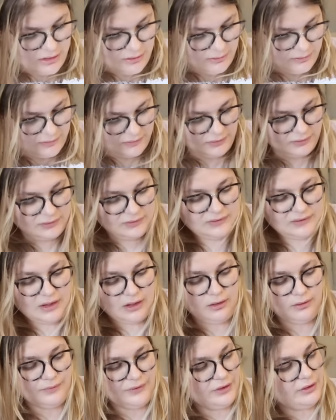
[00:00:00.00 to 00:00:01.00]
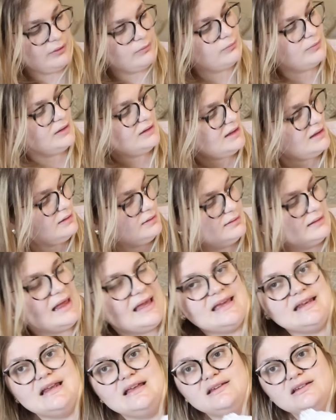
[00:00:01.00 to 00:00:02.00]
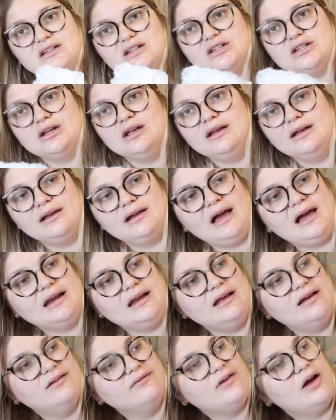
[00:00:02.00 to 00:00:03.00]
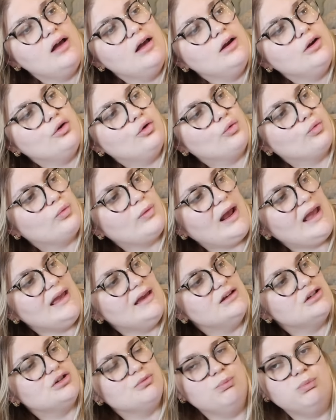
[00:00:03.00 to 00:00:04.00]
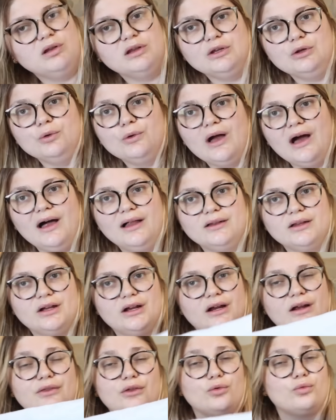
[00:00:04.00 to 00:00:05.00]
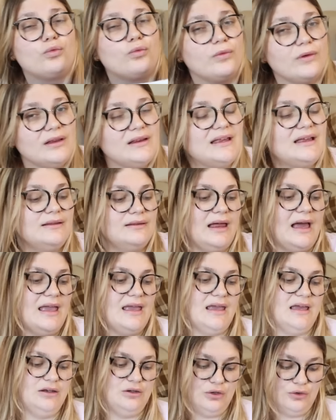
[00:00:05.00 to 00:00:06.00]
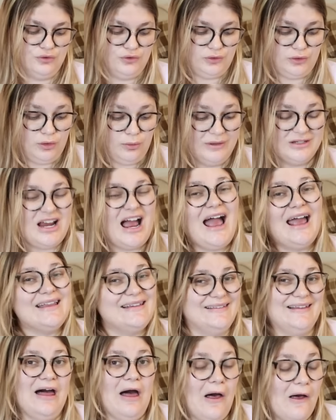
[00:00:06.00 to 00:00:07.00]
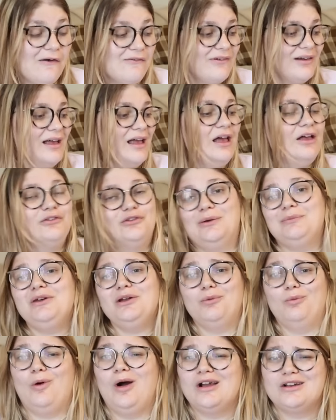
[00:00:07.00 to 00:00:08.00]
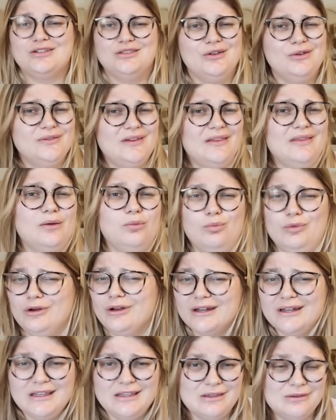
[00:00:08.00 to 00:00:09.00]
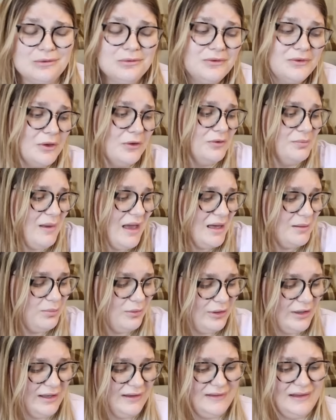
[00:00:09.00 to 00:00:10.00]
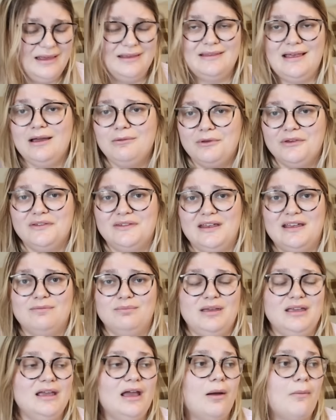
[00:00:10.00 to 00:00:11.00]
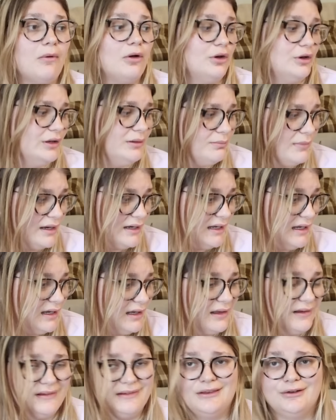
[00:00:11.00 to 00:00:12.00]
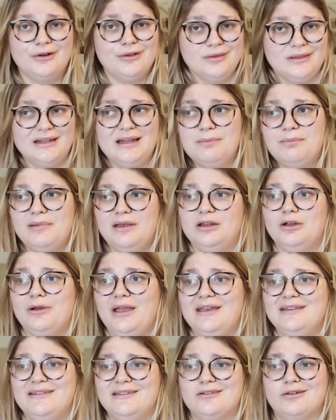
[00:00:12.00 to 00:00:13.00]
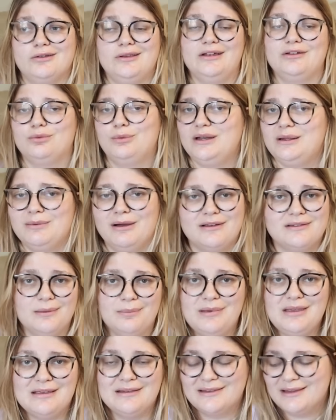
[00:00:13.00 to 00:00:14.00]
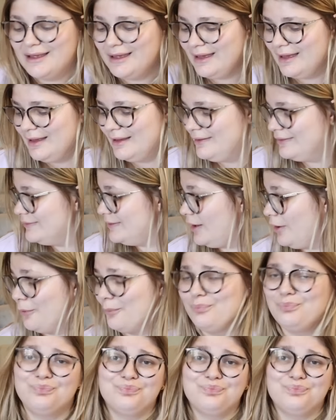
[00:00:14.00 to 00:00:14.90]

used. So they're a really lightish kind of grayish blue color. They're really light and neutral, which I love. So I'm gonna wash those and then we're gonna use those bad boys and that will save me good money because their linen pillowcases are like 20 bucks a piece. So